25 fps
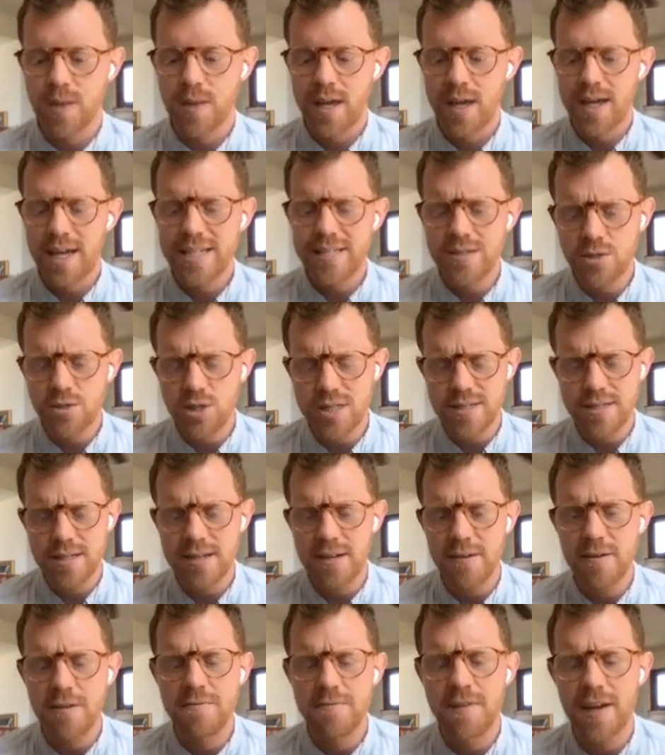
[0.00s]
isn't just that
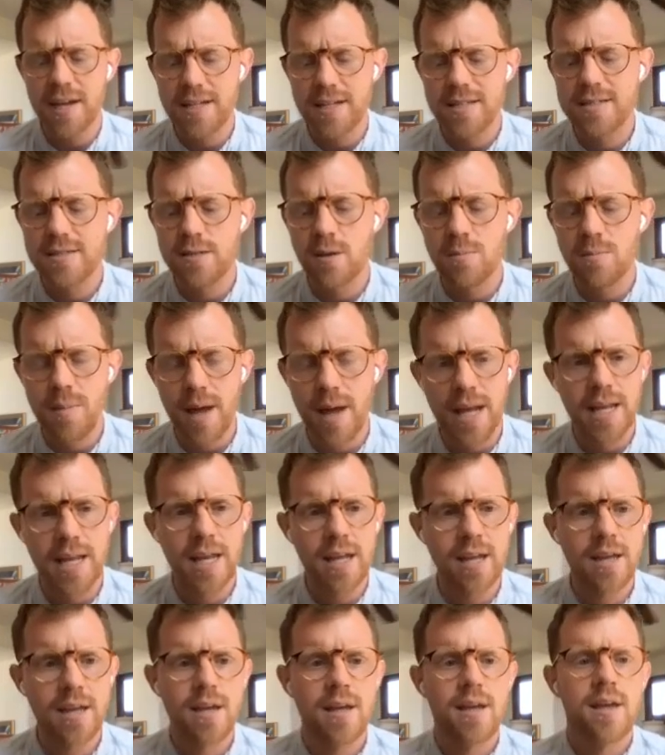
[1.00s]
it affects so
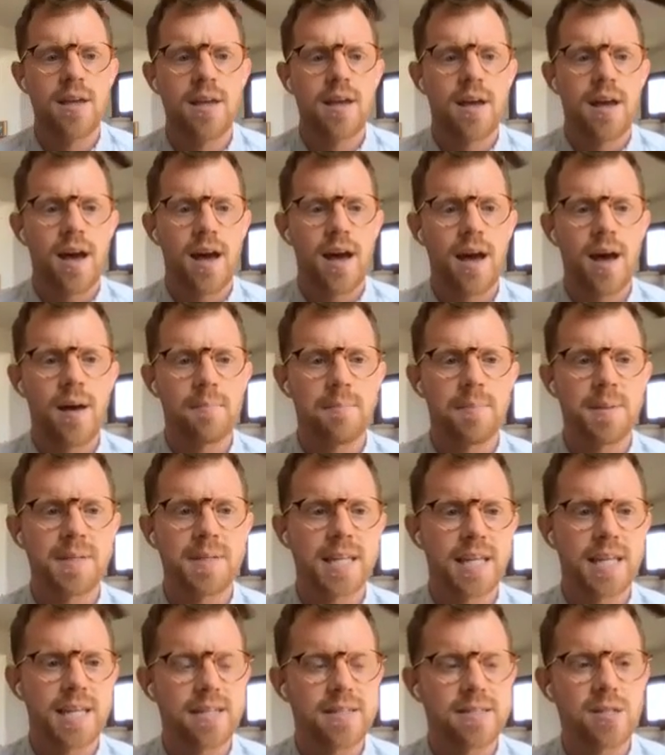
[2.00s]
many, but
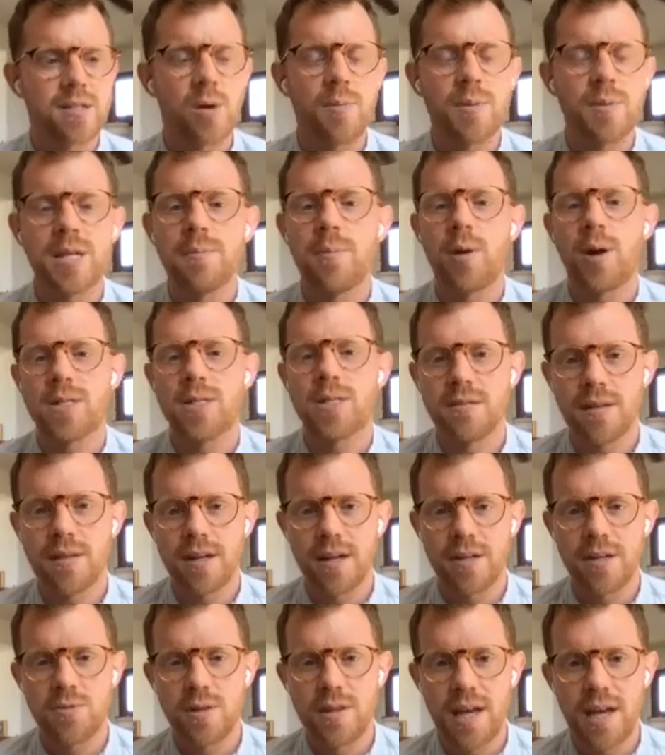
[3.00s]
that in so many parts of the
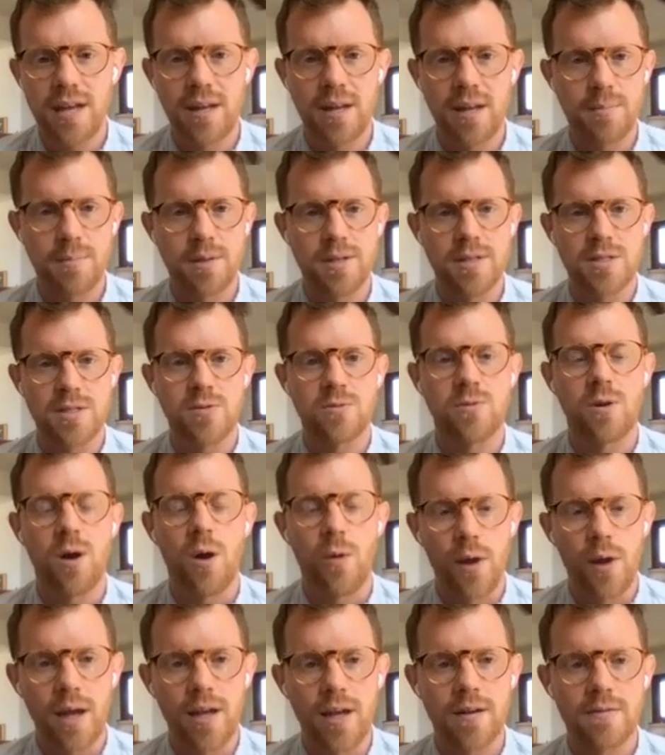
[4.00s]
country, that number is
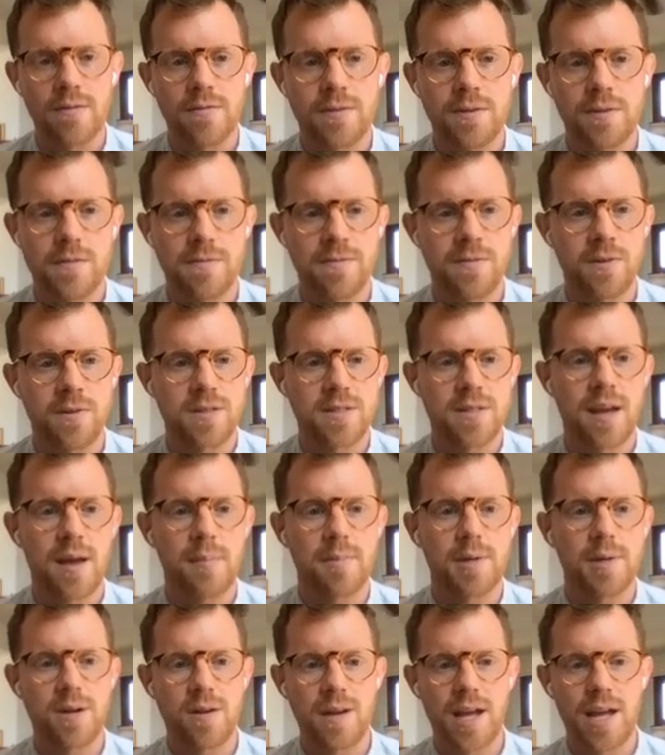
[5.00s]
growing for the first
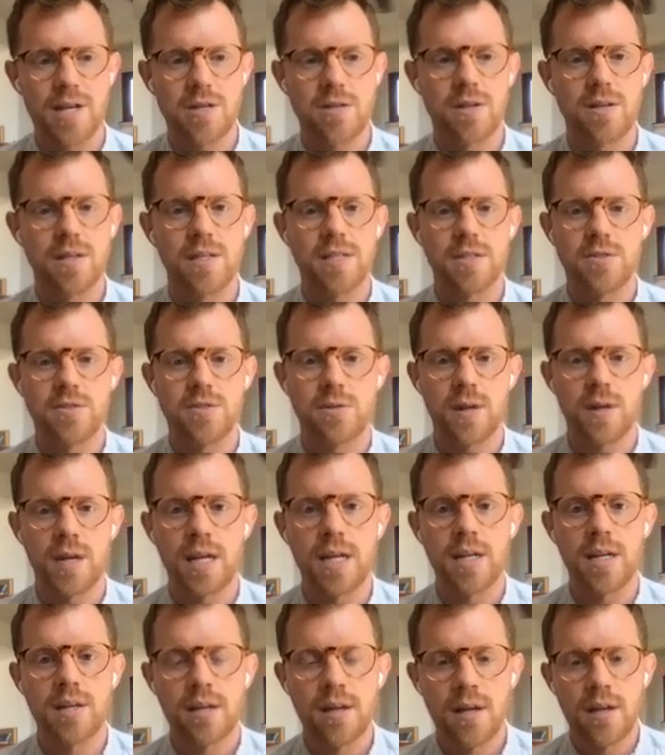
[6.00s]
time in our national
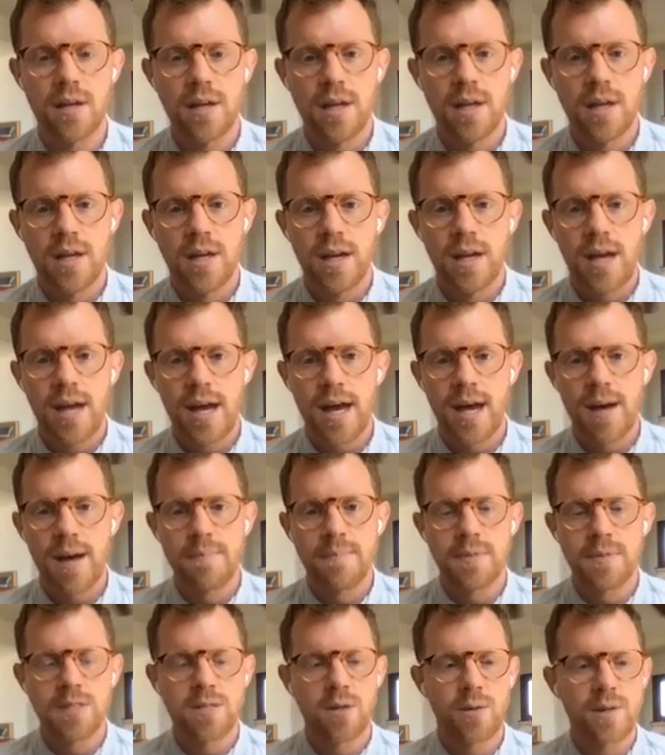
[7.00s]
history.
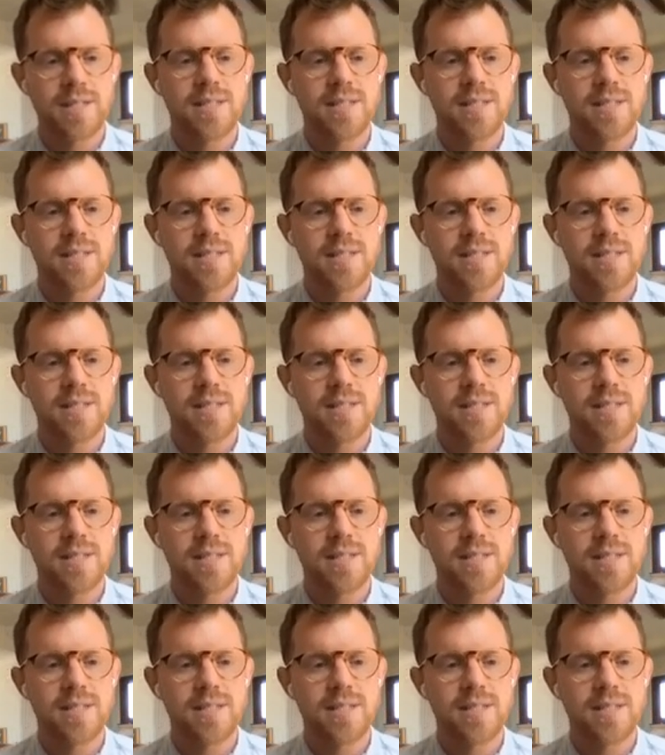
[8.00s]
So in